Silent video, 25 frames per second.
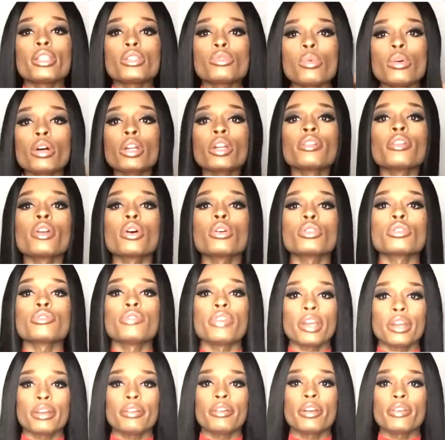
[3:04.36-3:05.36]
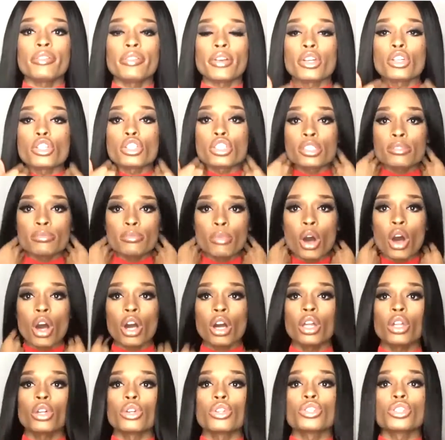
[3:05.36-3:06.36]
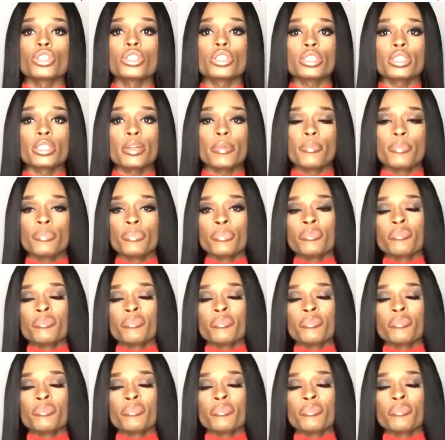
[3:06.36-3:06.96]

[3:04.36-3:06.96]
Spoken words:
it's one of those very, very small closures.